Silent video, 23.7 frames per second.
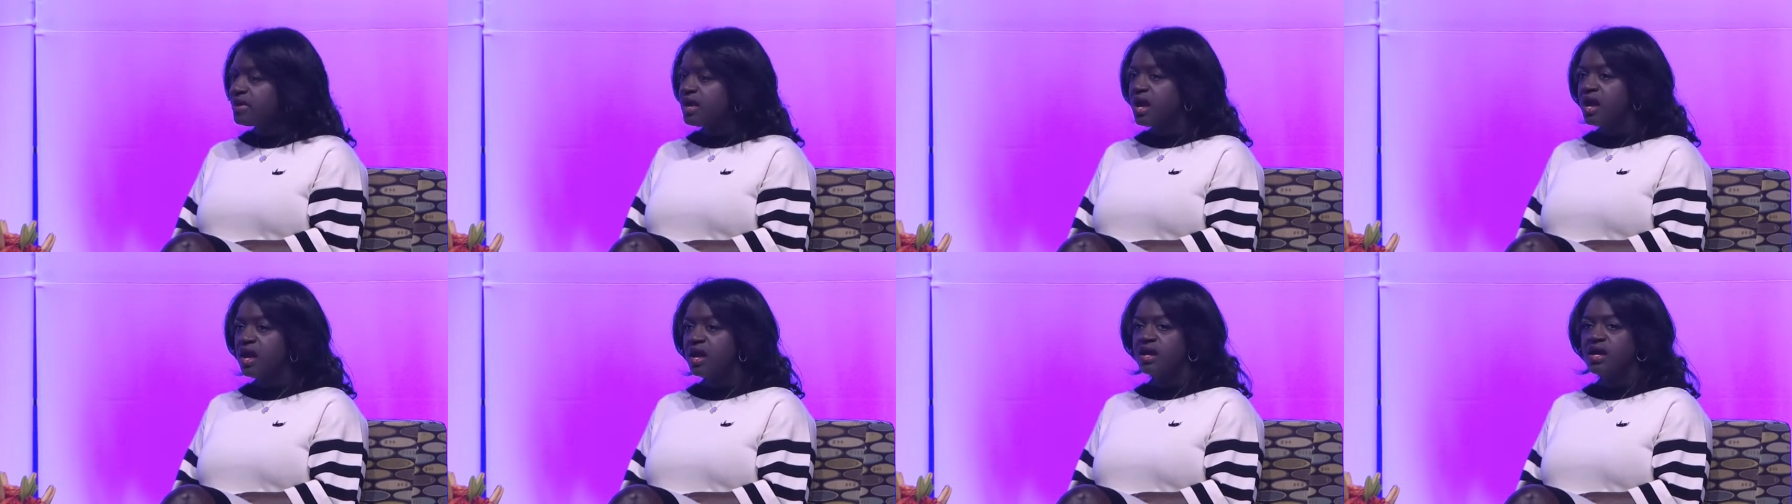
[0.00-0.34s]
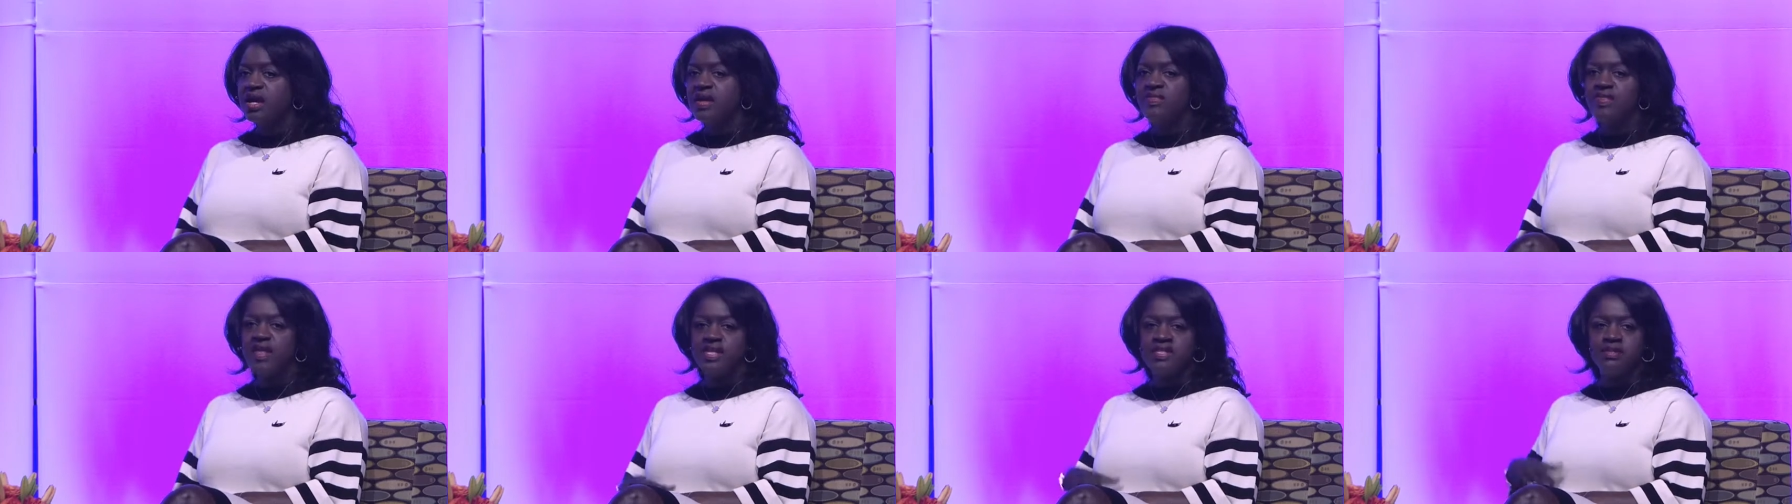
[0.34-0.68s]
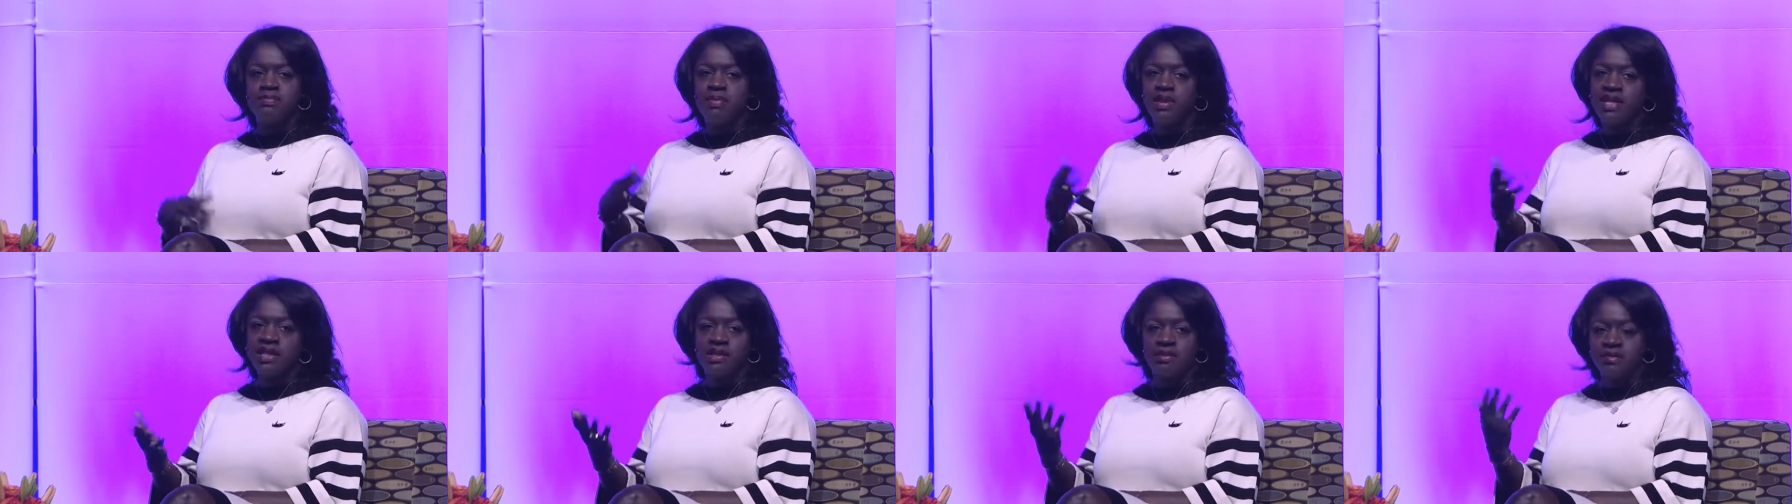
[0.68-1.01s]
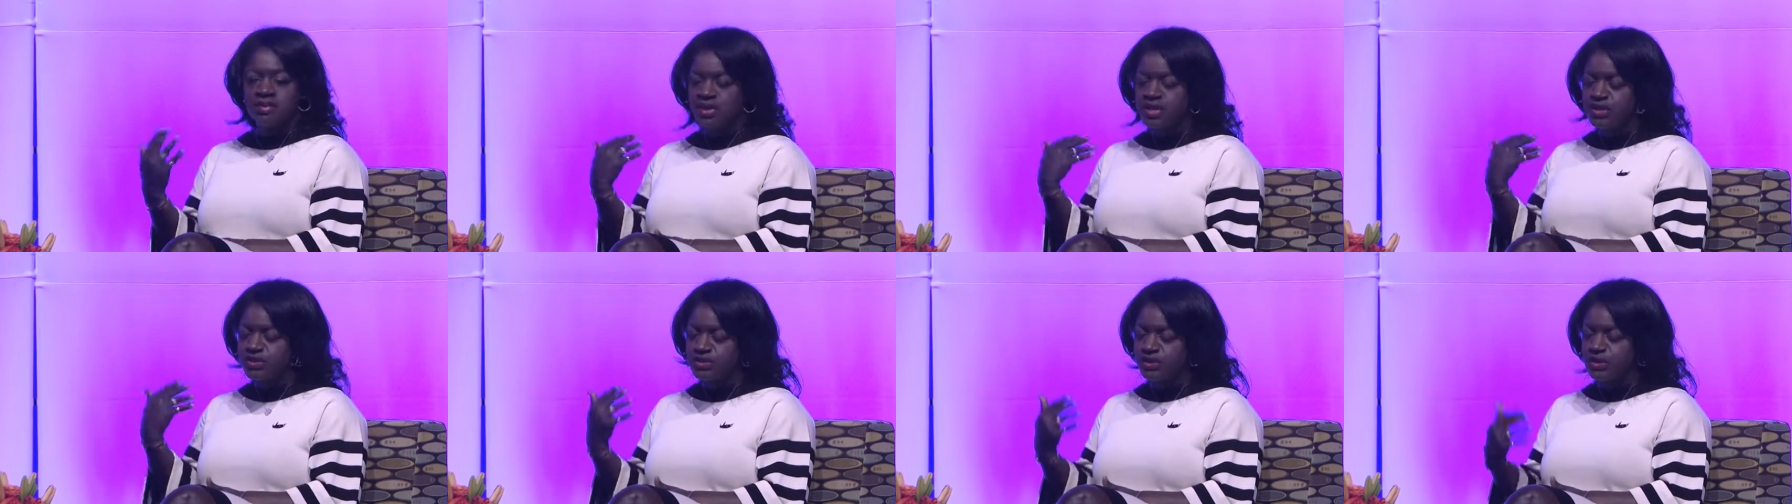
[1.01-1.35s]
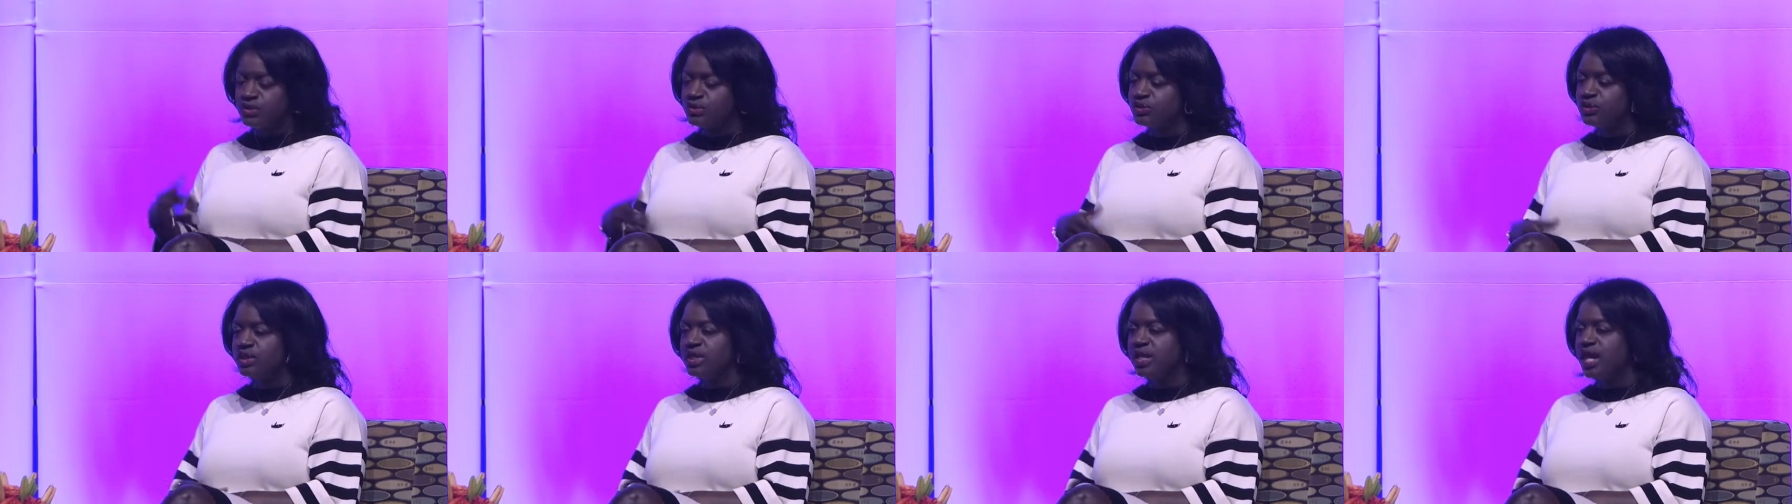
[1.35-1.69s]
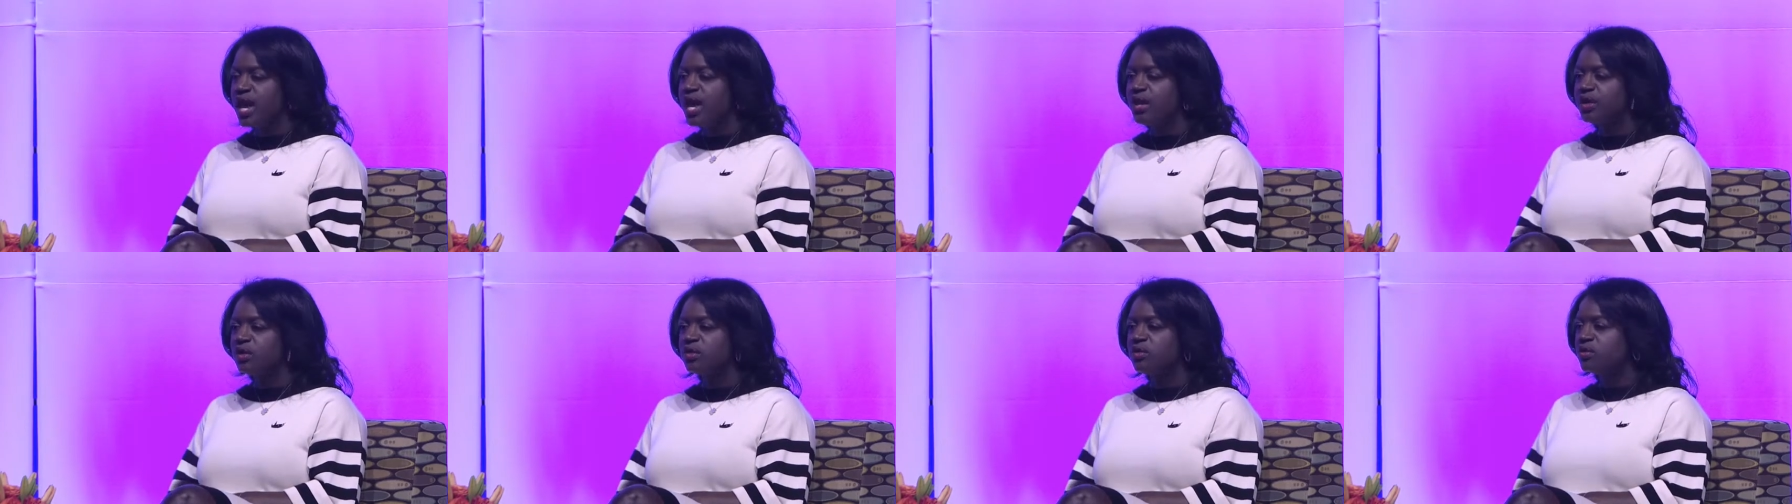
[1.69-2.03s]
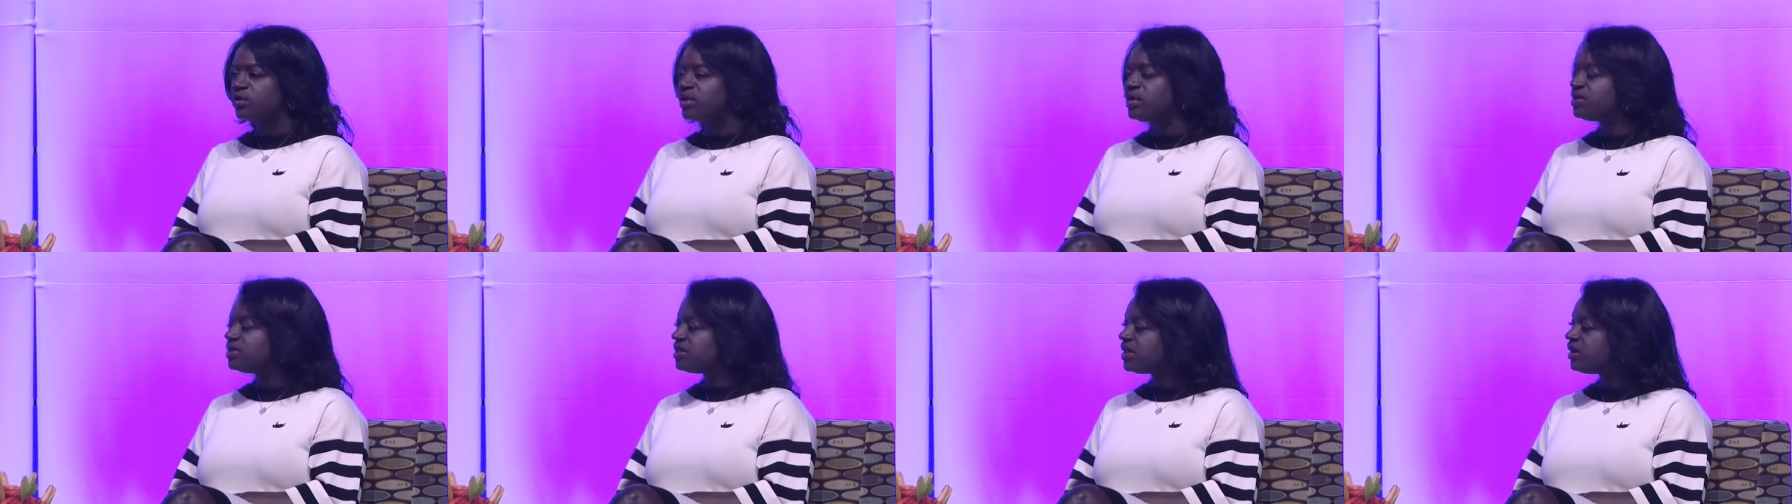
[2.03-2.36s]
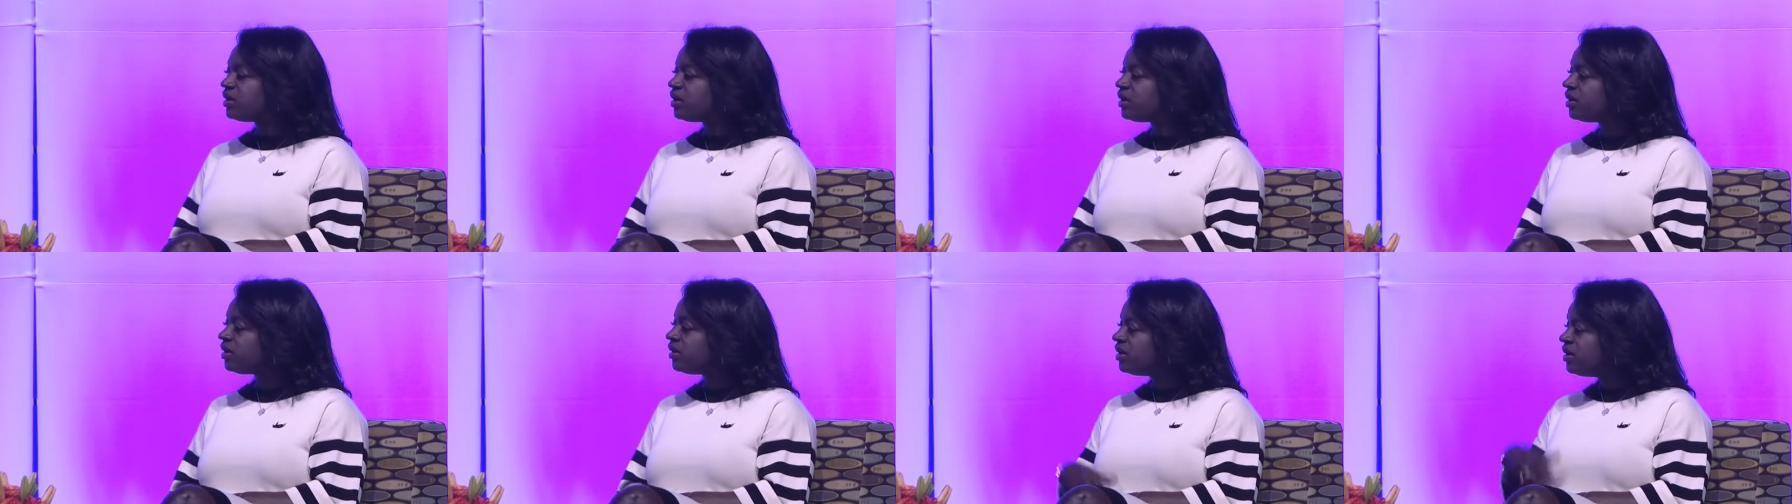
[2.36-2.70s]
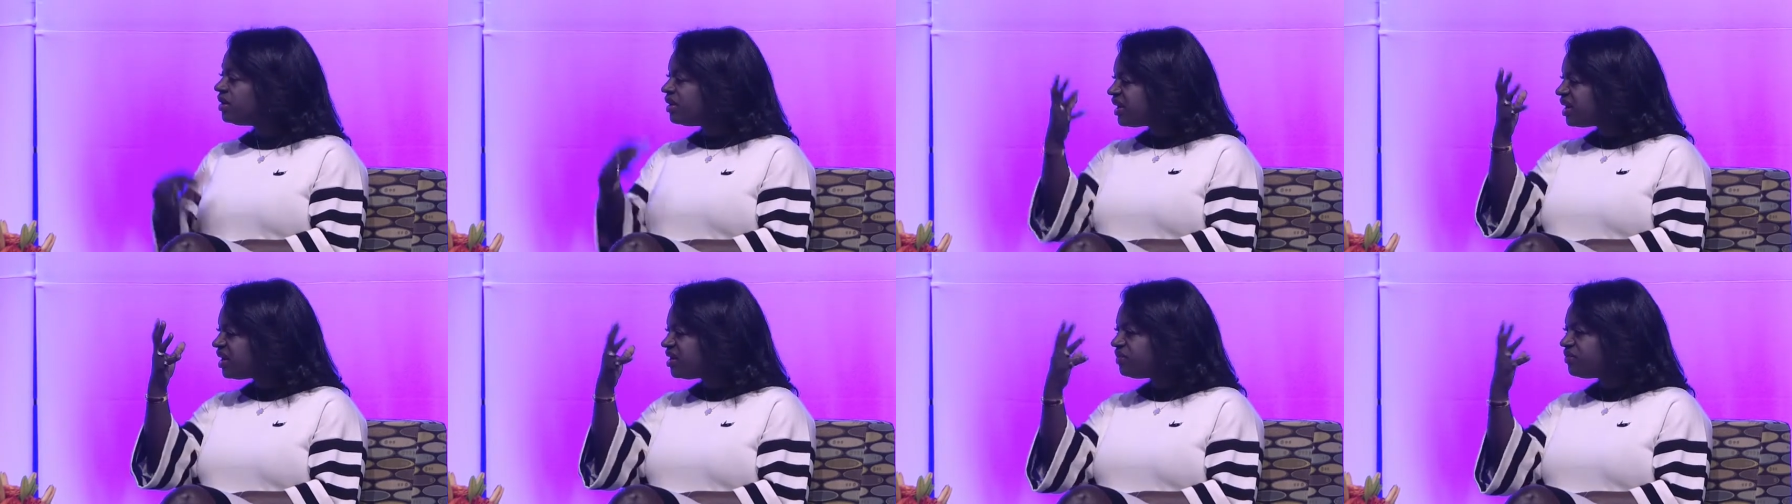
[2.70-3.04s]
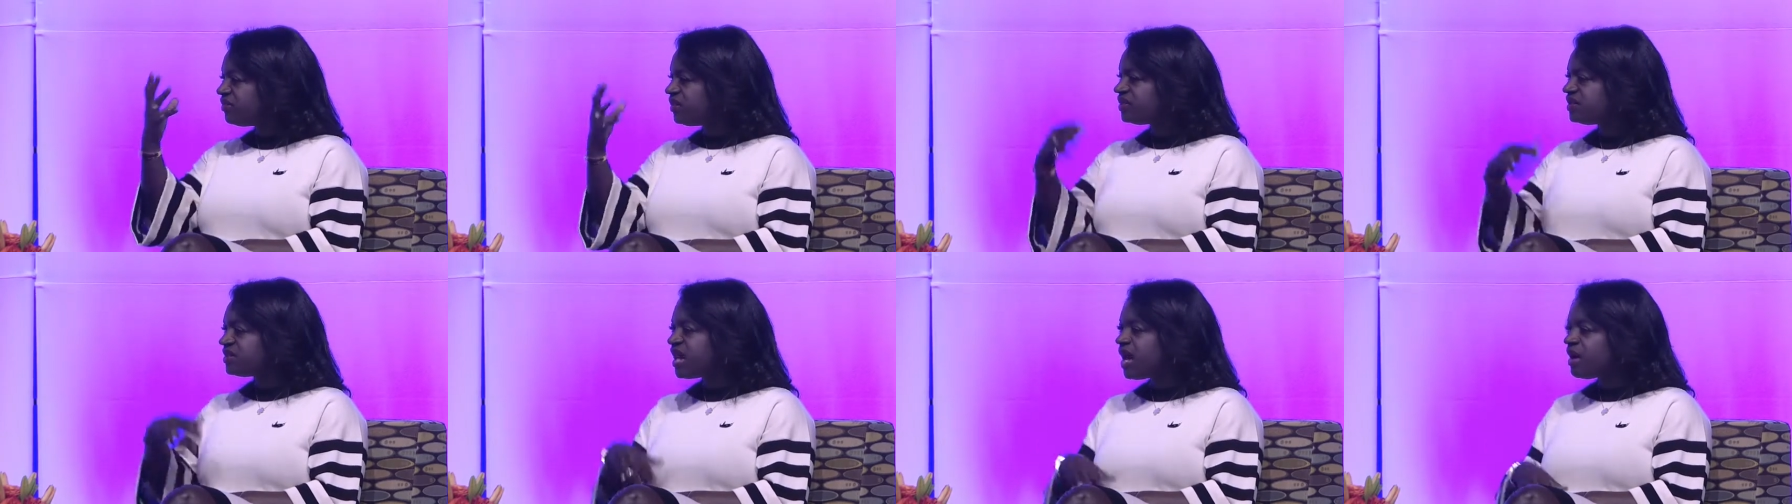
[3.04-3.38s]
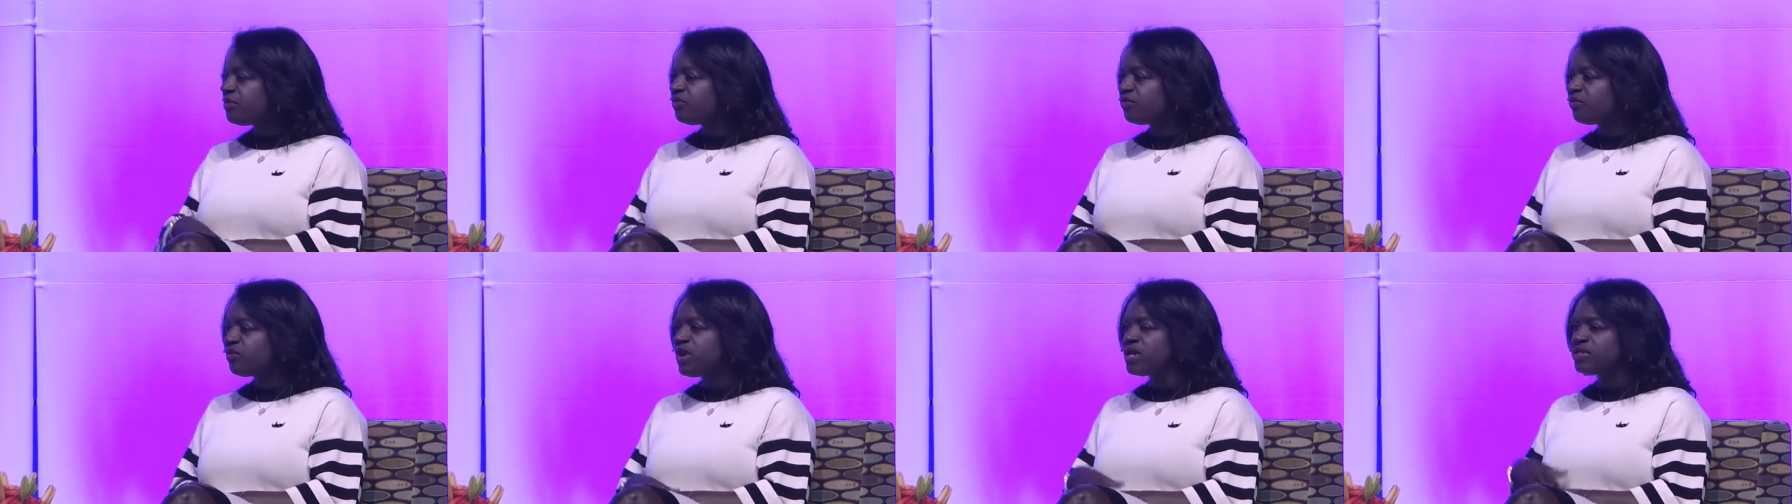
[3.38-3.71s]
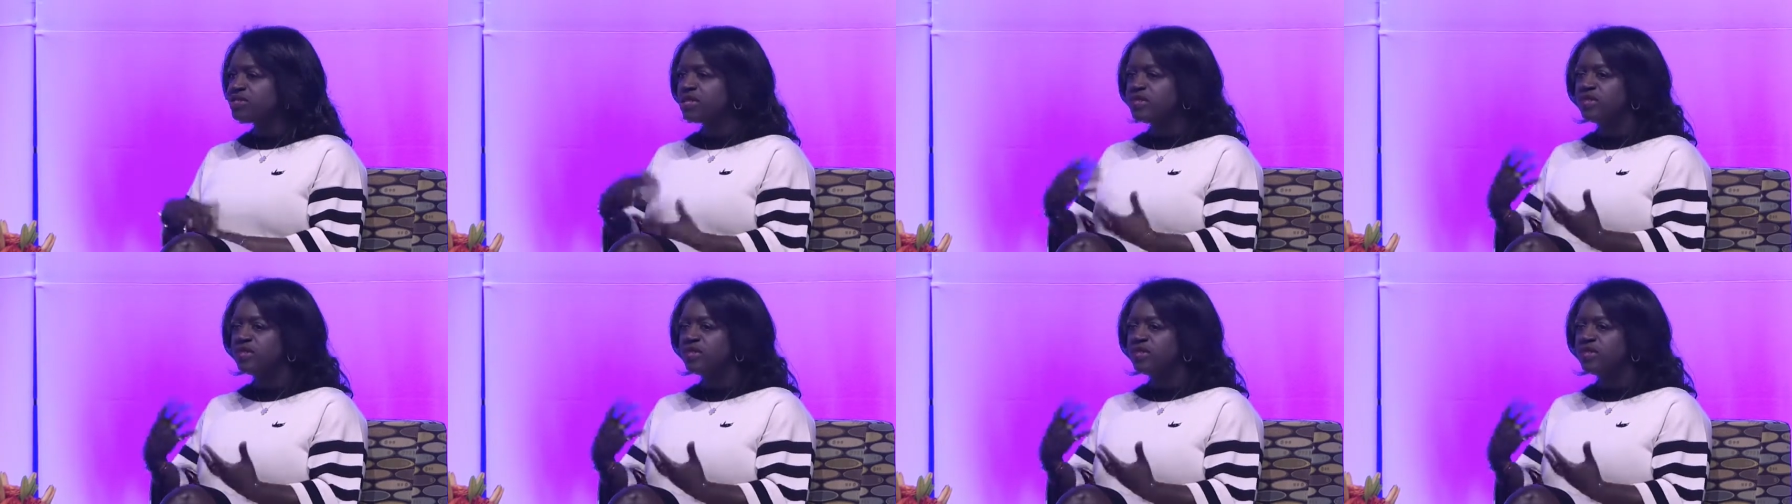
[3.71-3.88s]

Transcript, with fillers: Uh, and that's mainly because those are the categories that are uh, yeah, uh, the top for us.